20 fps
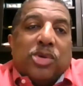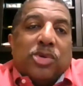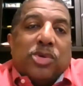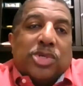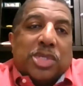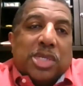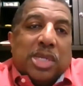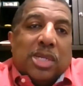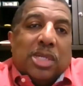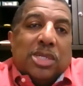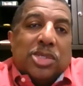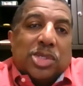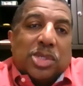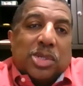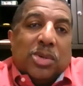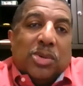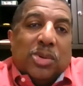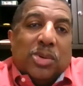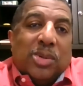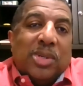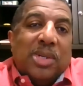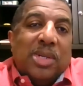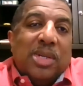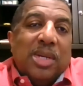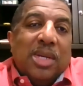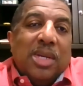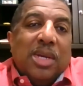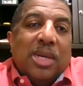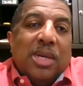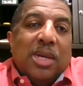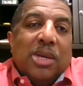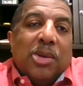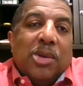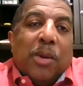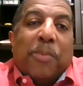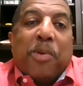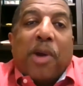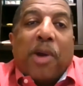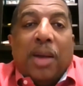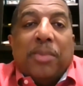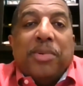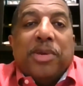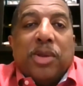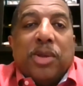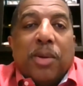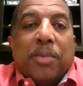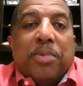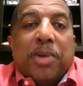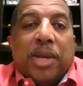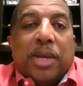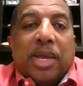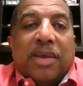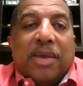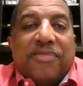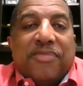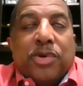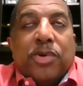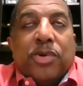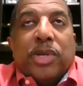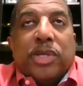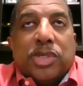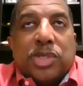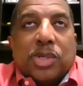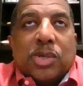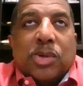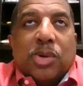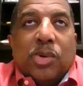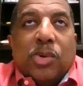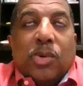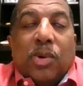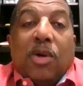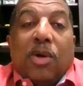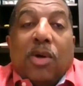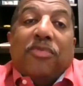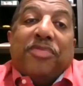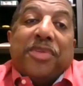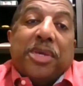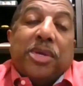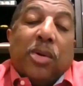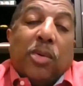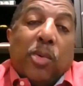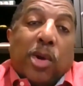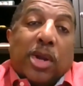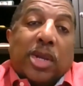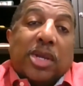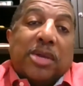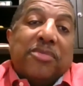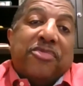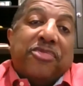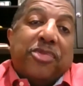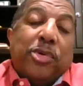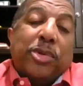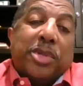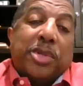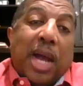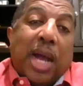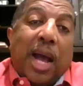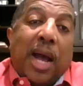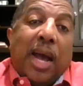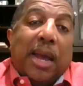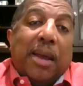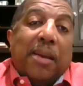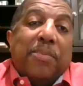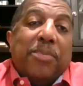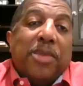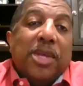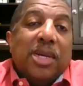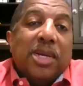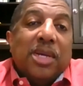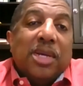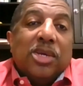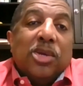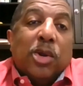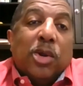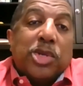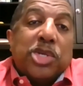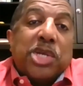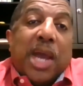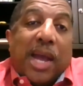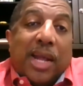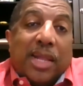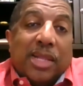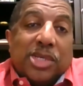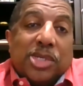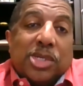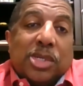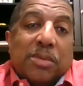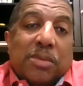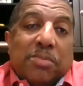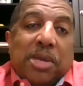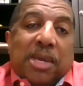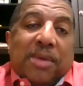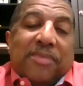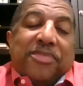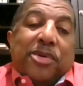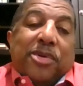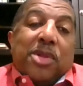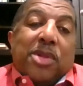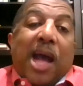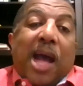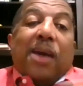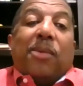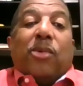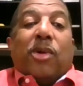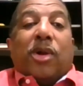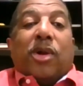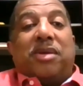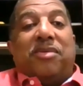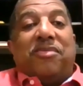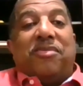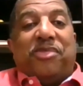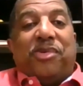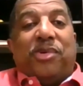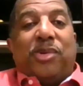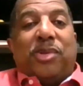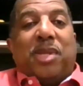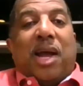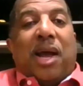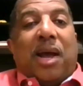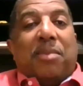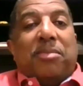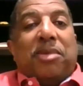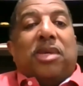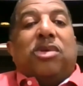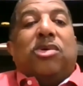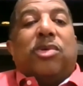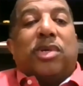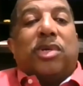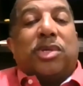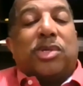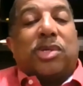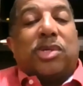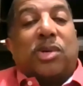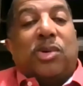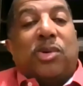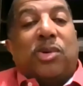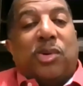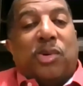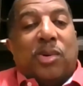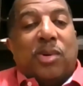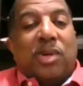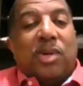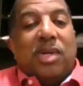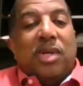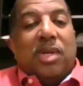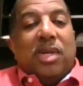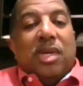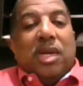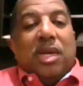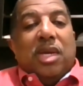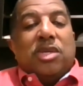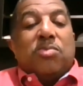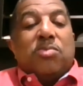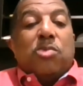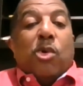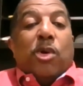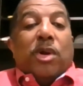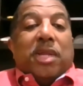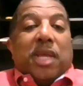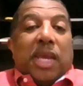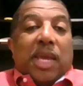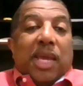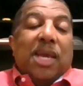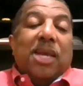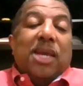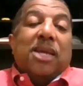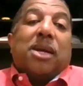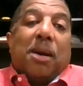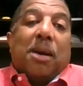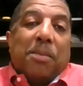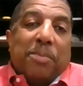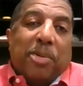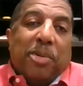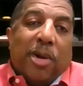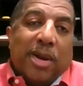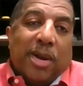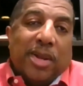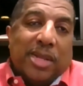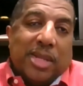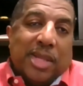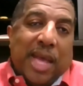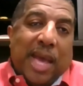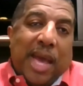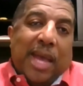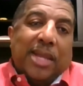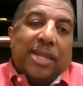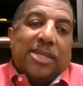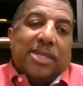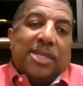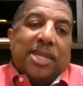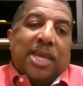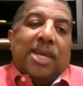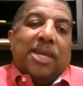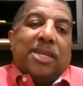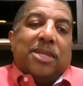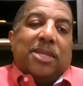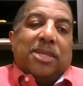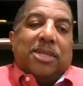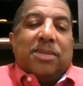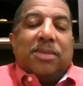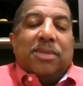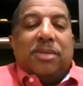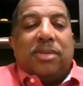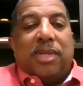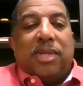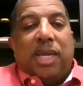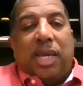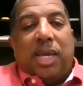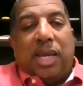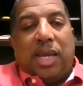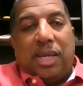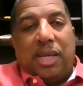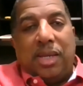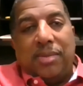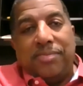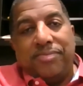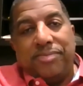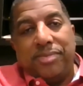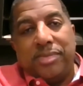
you're still in school. If you're in school, hopefully you're working full time. Your challenge could be, if you're not working full time and you're in school, is more the income part of that than the